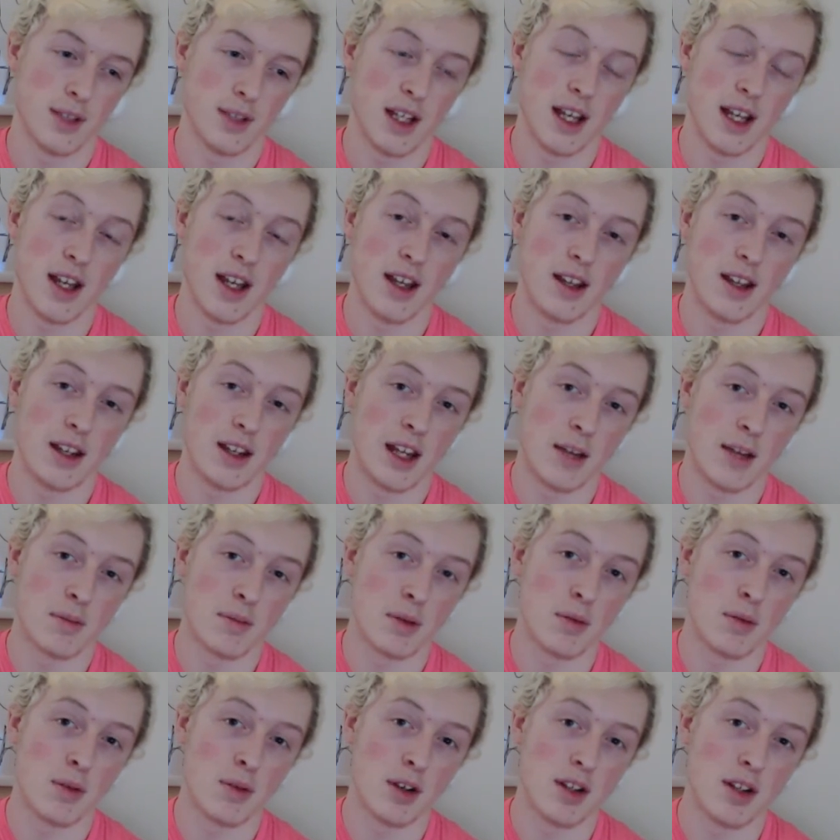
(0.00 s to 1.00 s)
happy
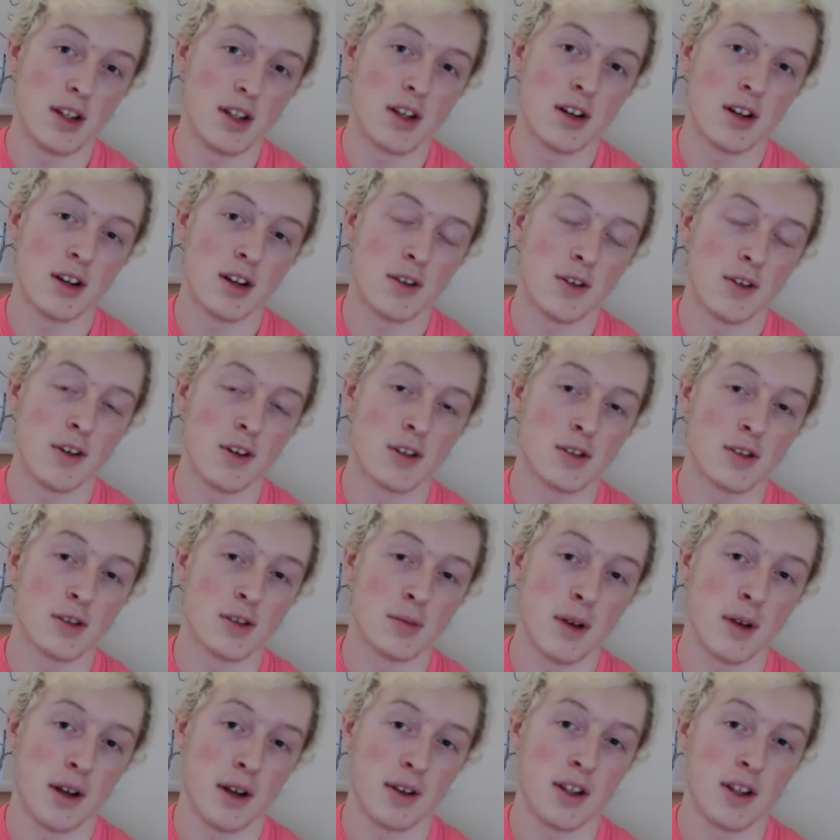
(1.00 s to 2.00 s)
one year anniversary,
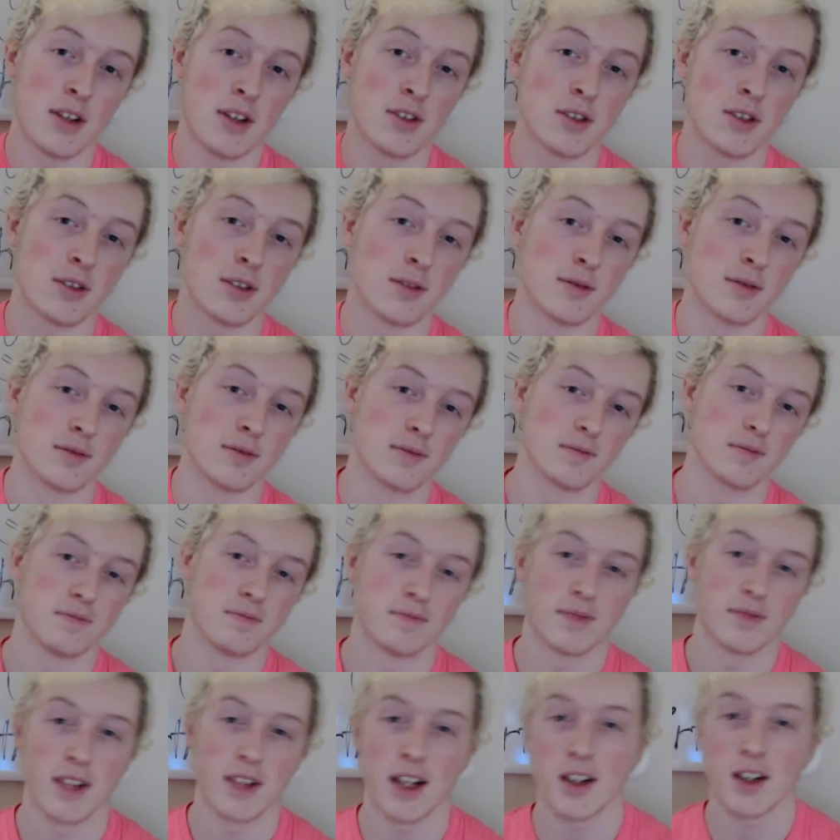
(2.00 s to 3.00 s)
Pound Nation.
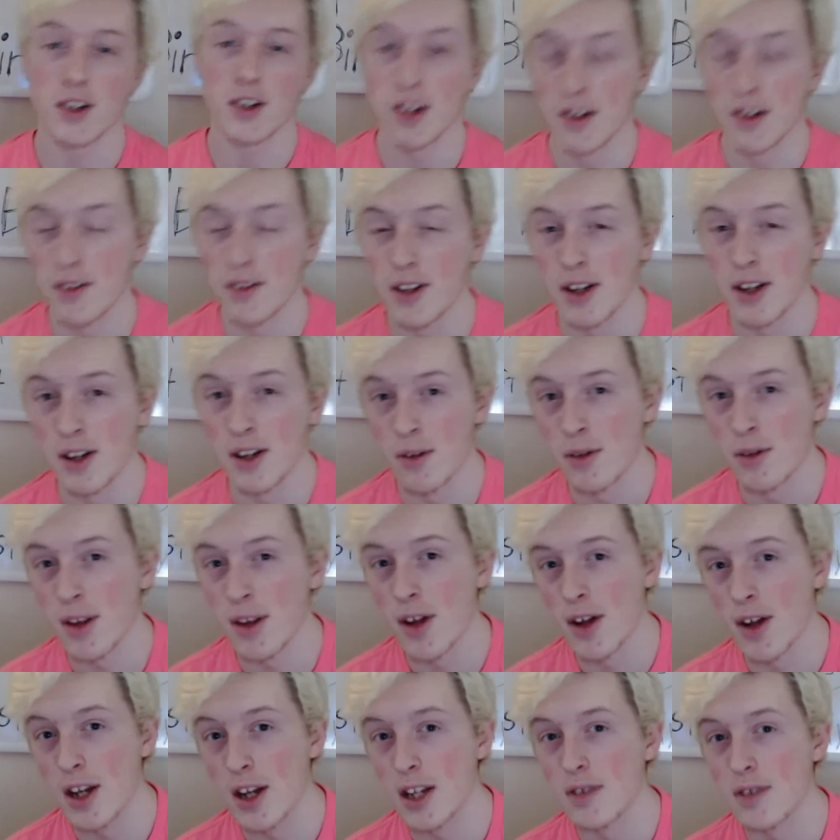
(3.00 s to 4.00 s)
I couldn't have done it without
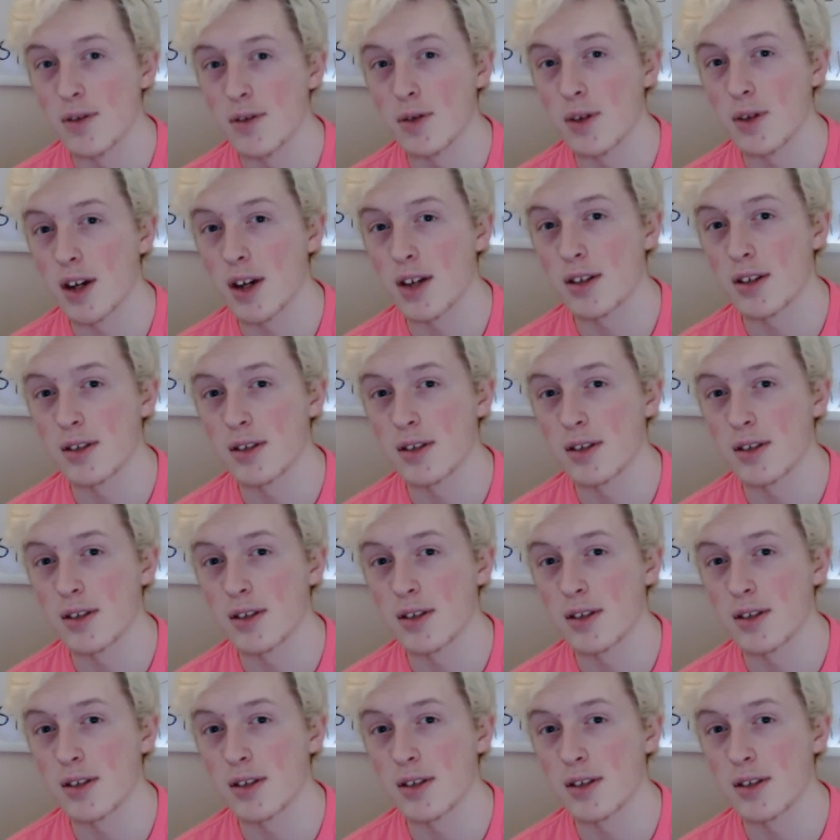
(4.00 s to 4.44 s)
any of you guys.